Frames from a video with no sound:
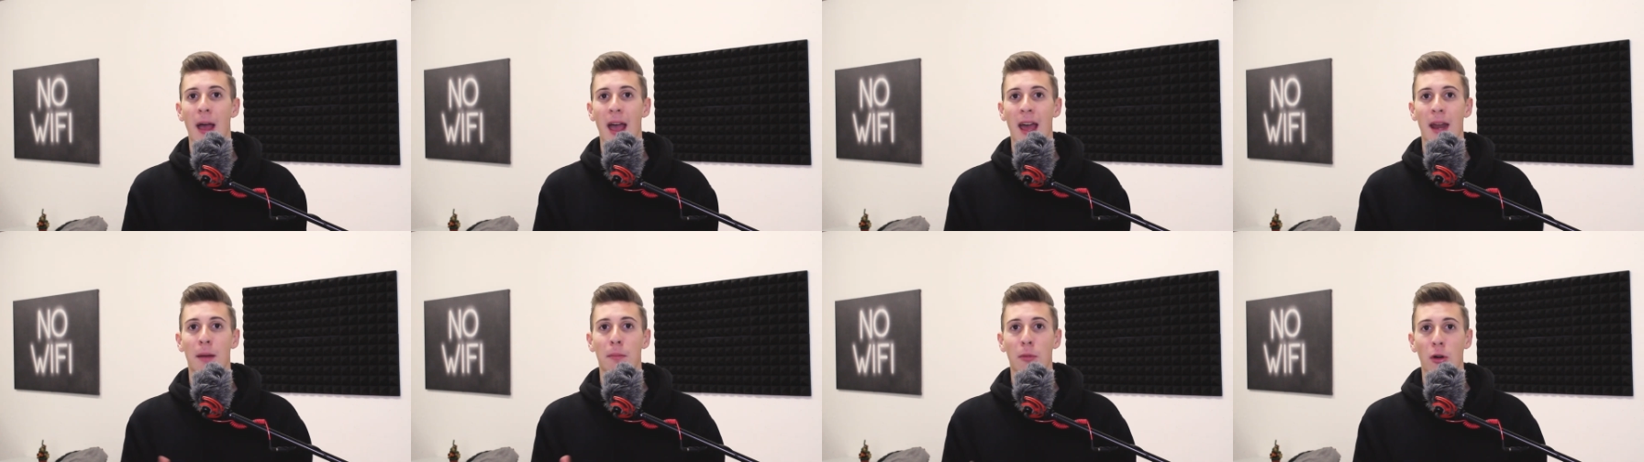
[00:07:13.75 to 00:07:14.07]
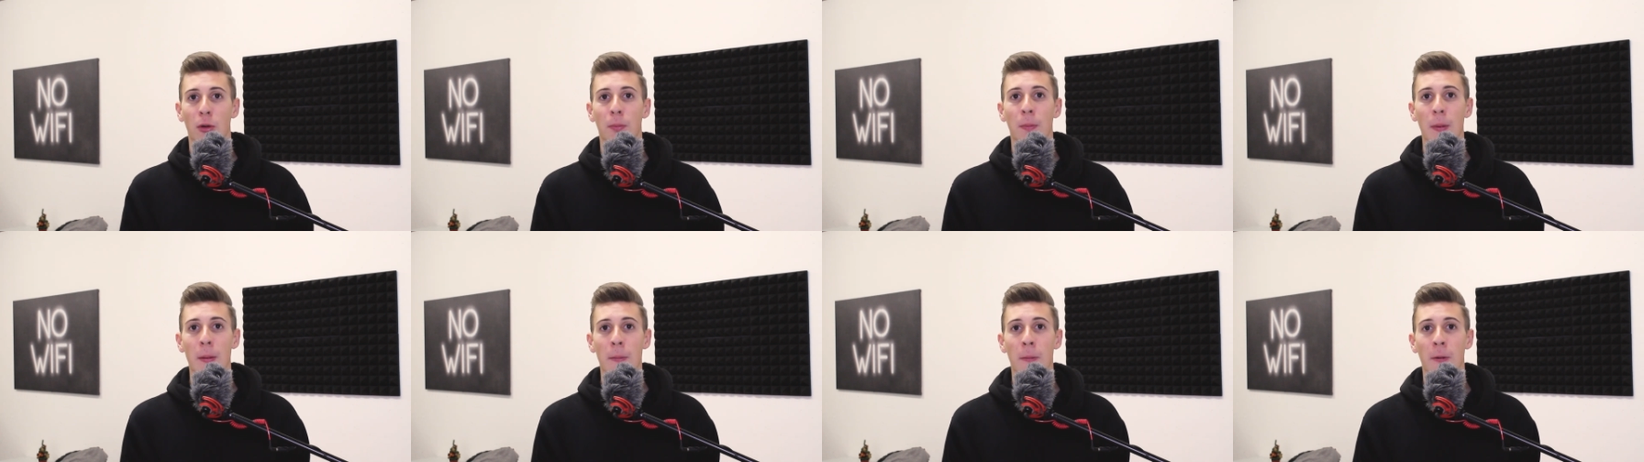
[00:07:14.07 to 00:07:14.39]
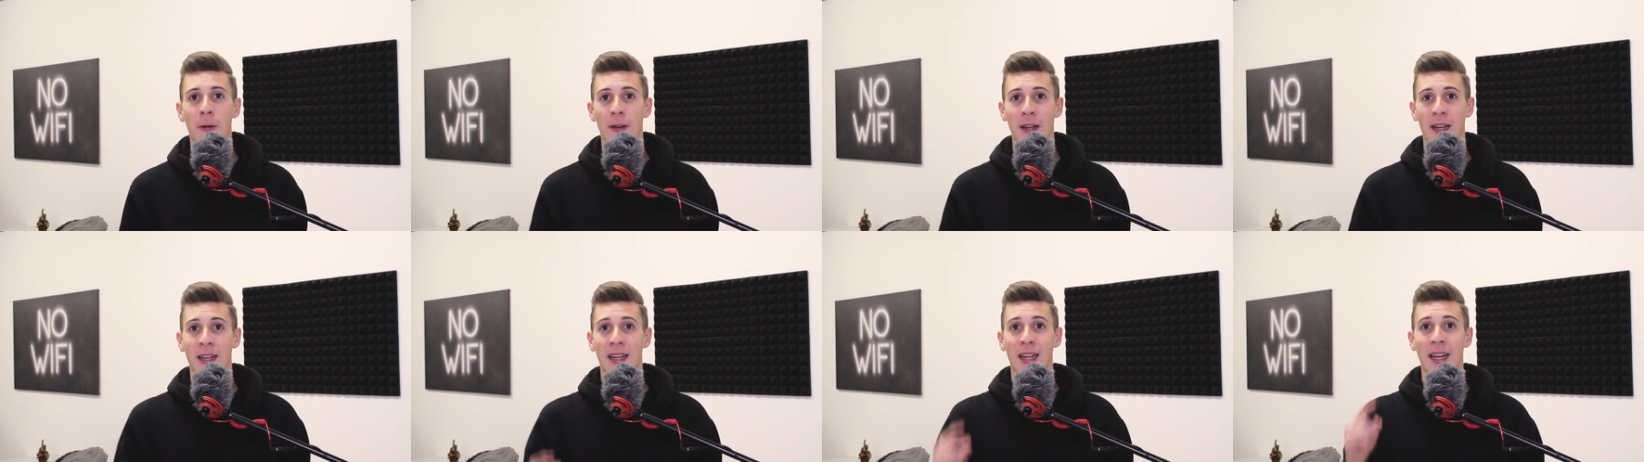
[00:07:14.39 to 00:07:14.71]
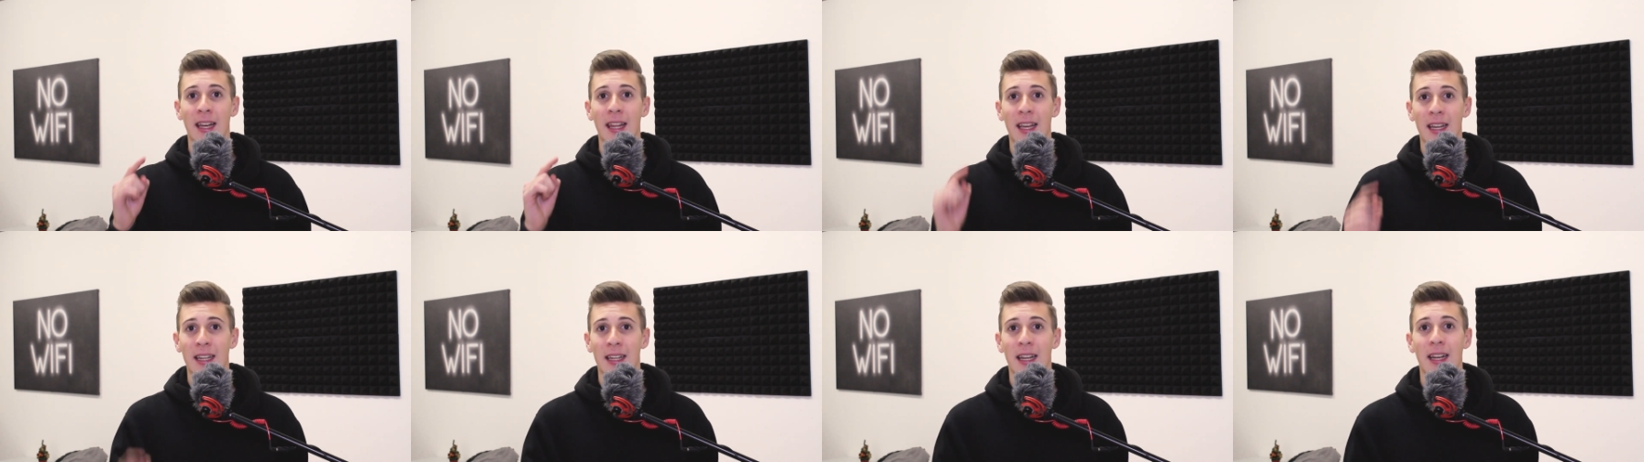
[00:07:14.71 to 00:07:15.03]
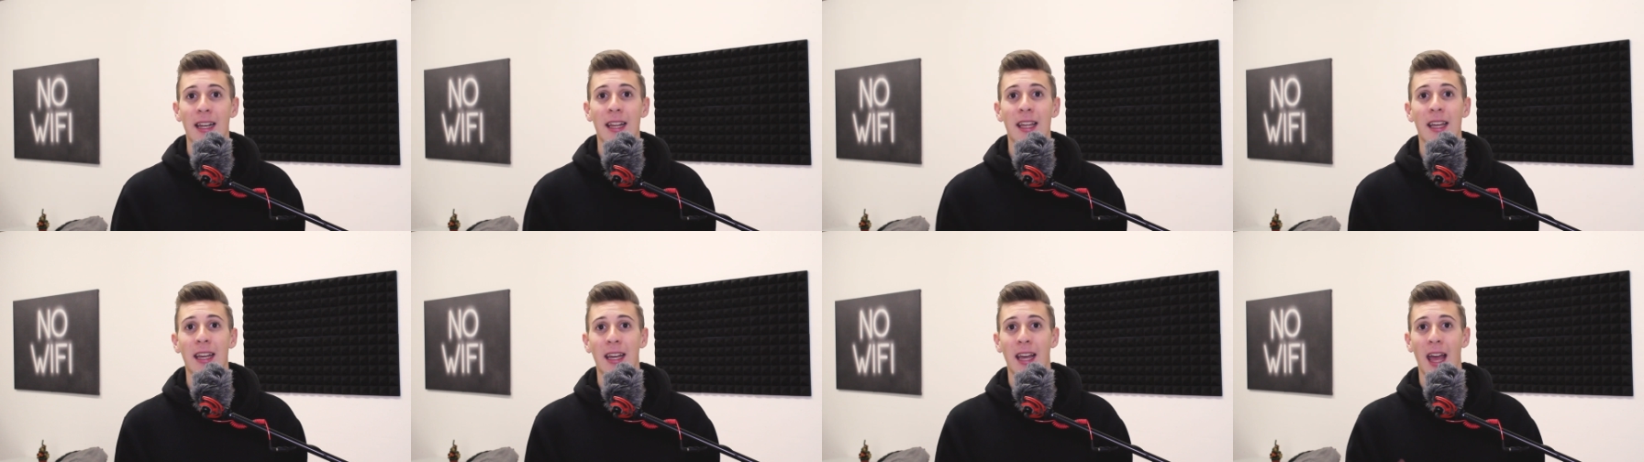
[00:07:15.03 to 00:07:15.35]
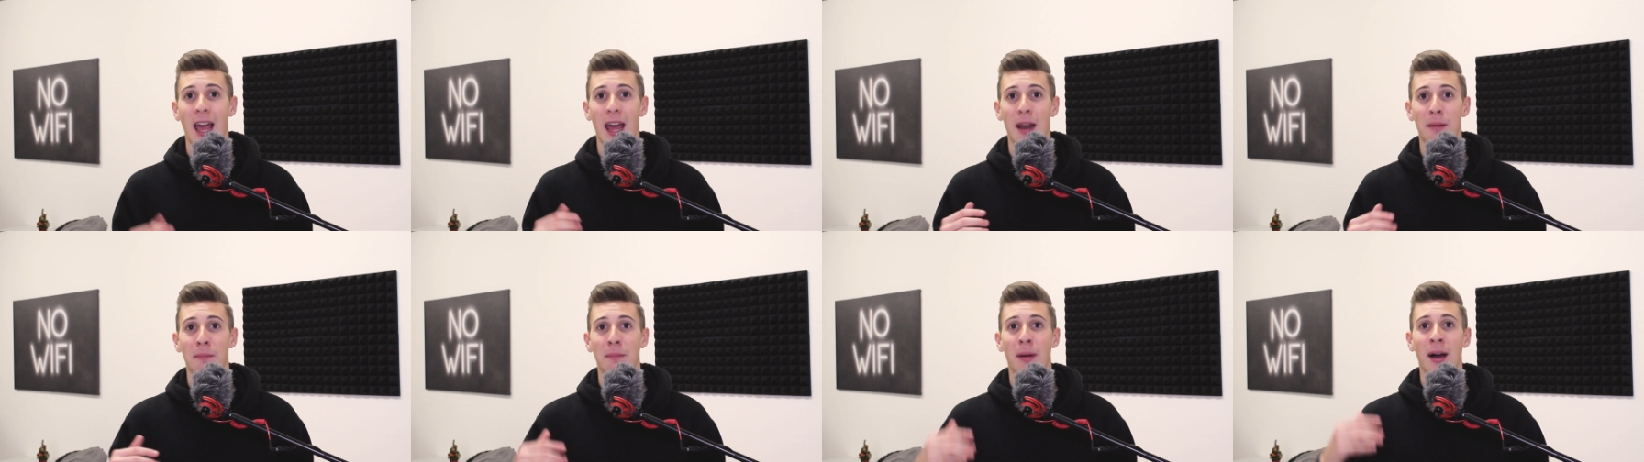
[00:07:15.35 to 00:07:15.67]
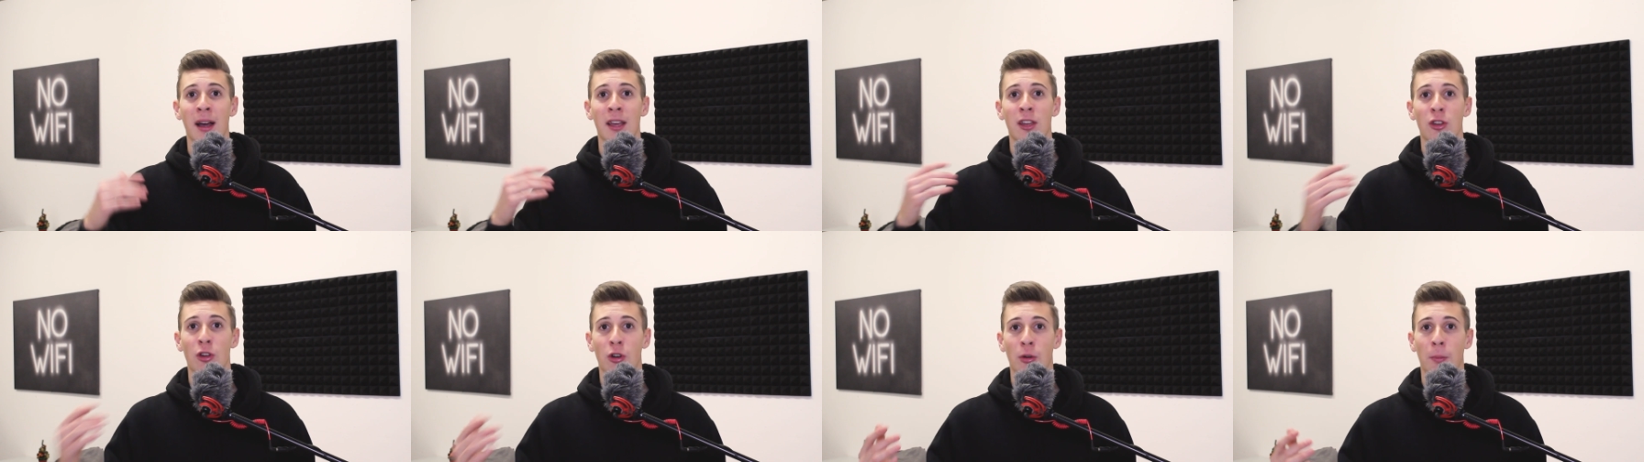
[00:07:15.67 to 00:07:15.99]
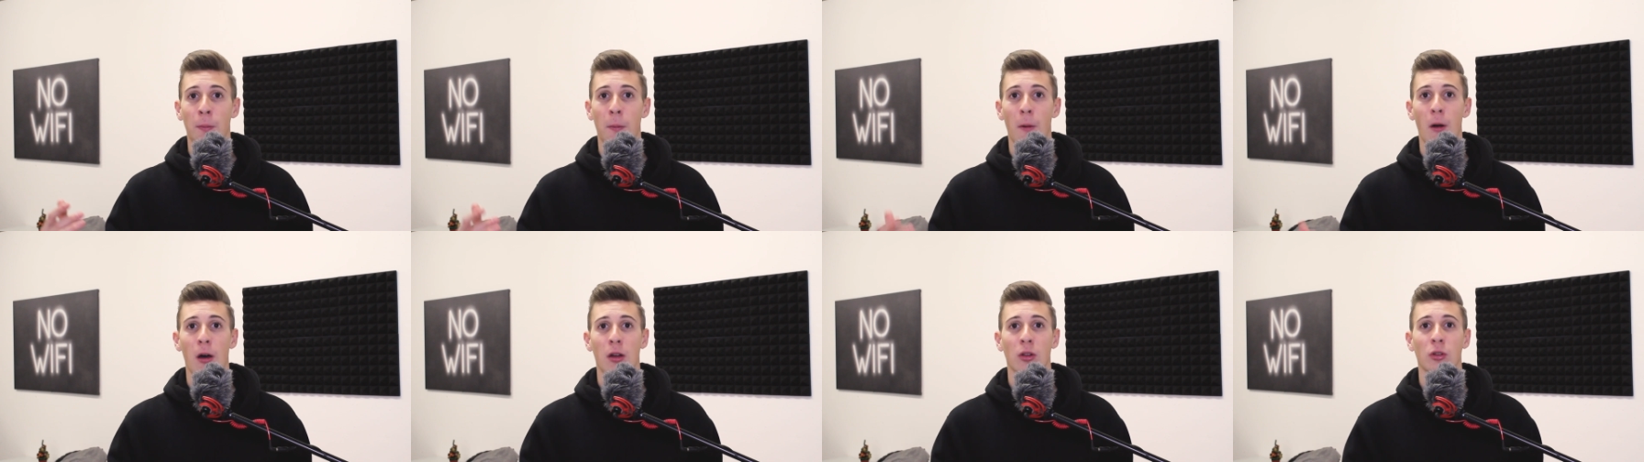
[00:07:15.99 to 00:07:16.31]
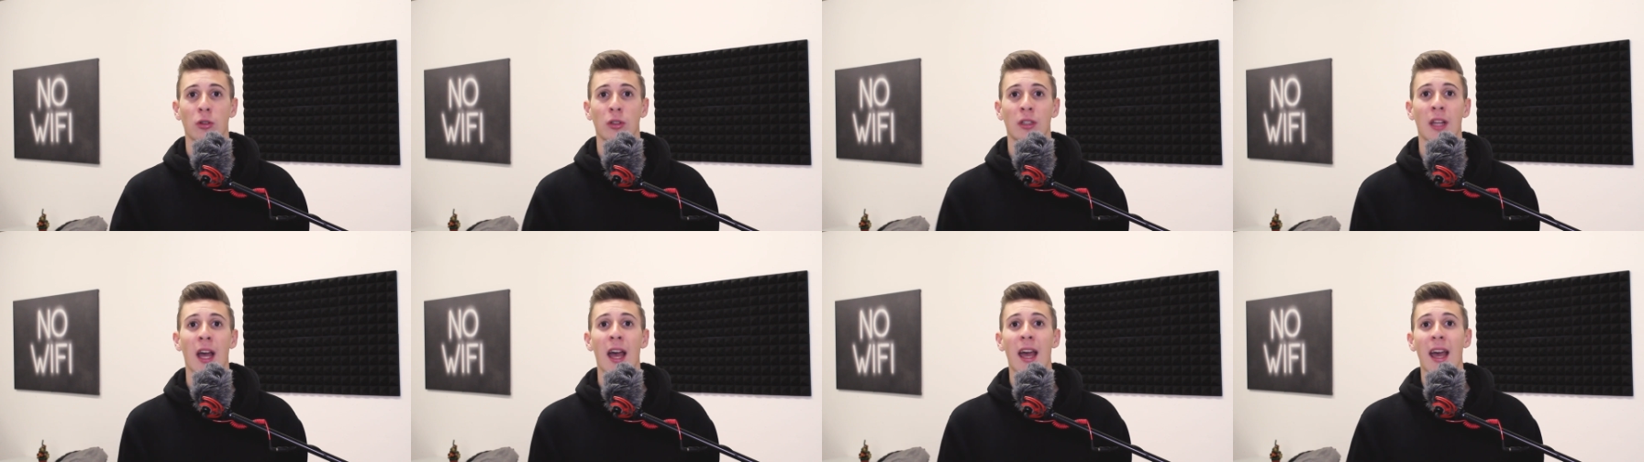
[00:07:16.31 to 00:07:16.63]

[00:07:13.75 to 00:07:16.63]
and more people that click the link and buy your product.